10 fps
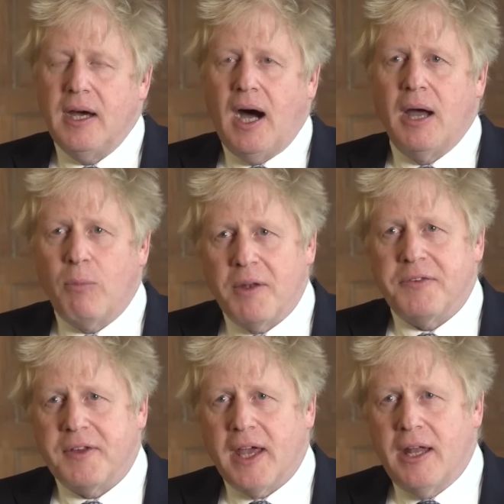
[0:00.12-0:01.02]
I once
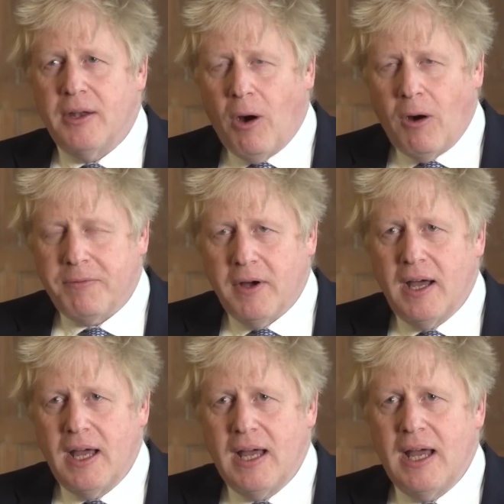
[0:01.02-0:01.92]
again offer
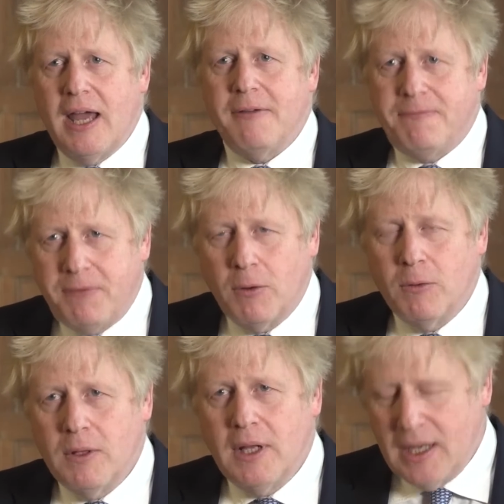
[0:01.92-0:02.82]
a full
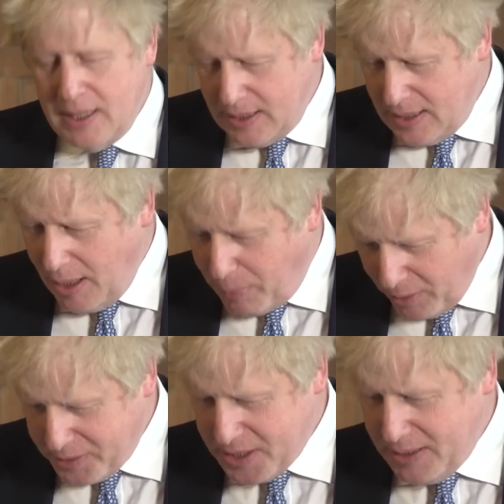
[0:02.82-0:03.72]

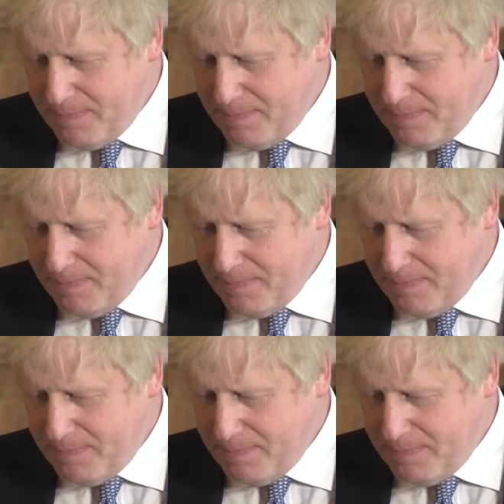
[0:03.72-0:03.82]
apology.